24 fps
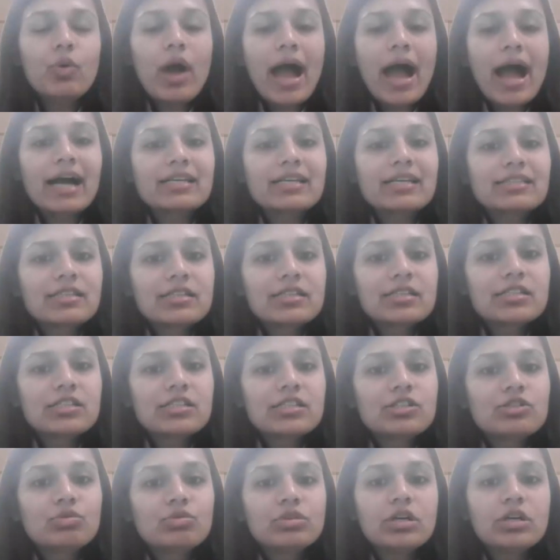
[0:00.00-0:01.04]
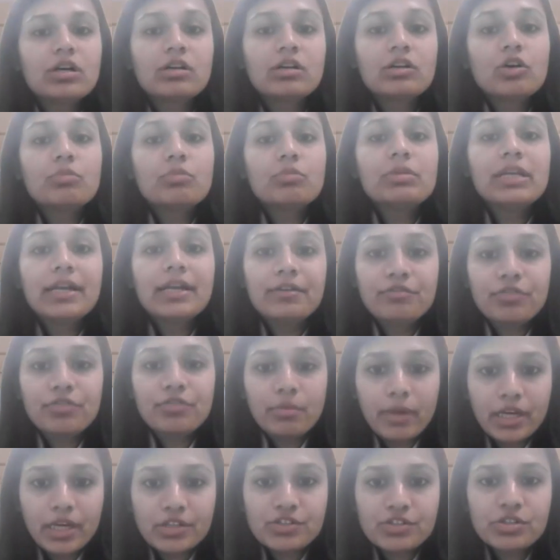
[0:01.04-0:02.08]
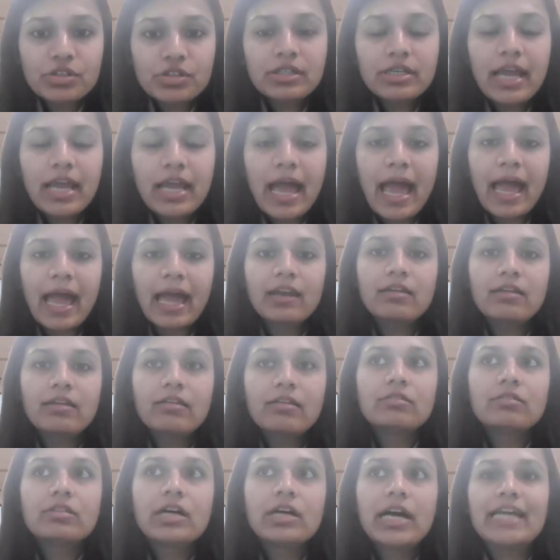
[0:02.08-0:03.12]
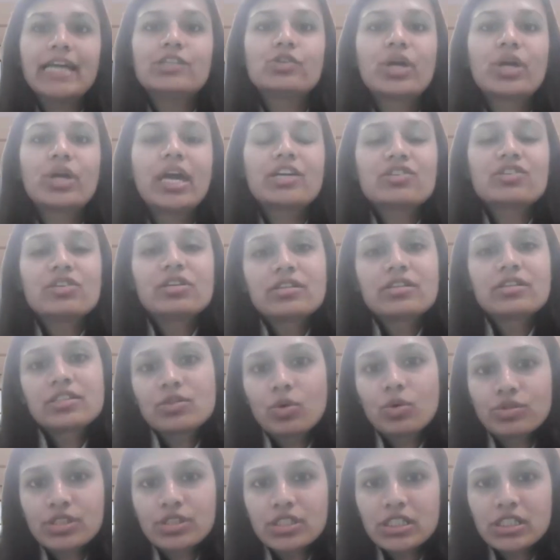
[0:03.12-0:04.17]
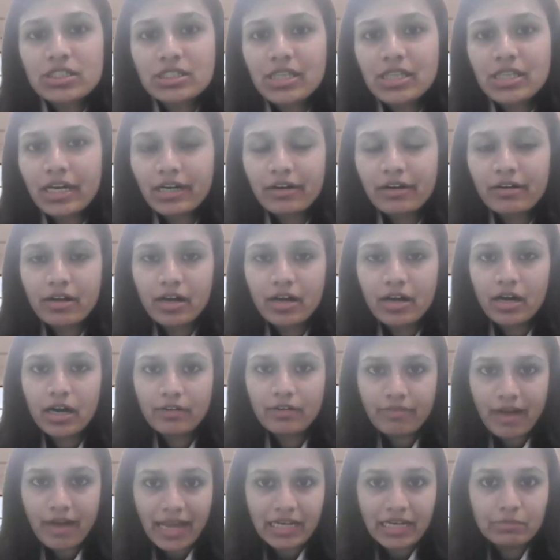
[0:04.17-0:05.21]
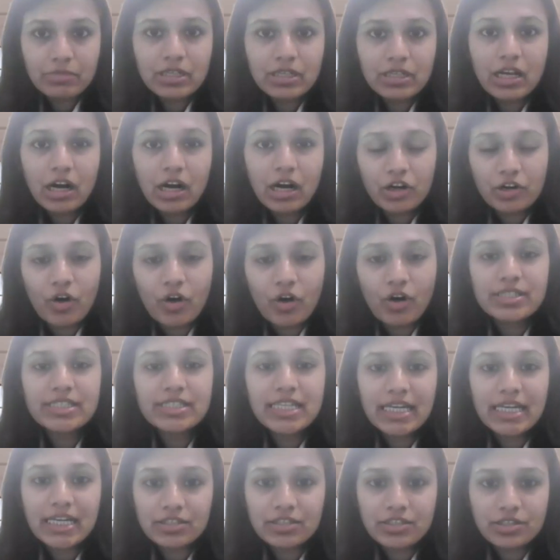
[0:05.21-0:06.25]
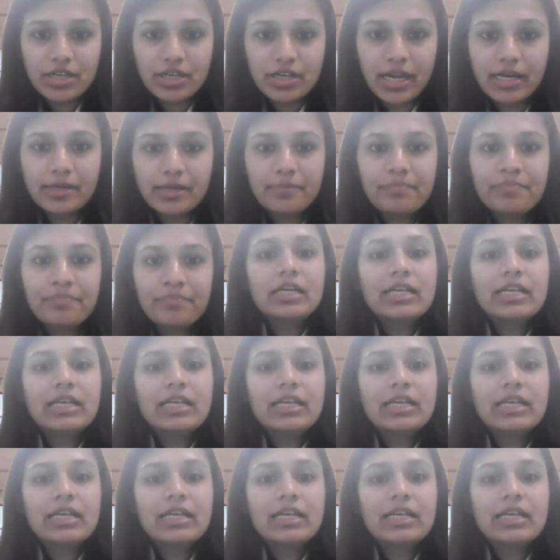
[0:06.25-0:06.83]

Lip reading: you access to the global information and the educational resources that are available across the internet.